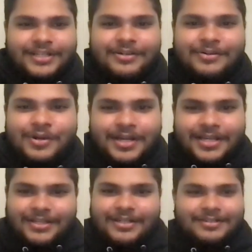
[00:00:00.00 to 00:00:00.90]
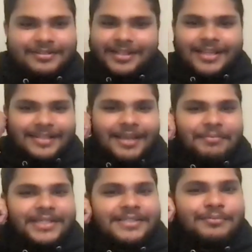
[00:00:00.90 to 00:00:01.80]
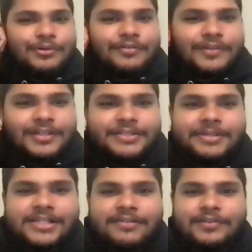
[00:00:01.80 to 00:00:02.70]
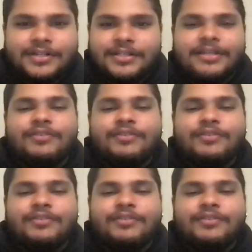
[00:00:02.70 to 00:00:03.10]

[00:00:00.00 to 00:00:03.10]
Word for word: You know, you that that makes it more fun, especially yes.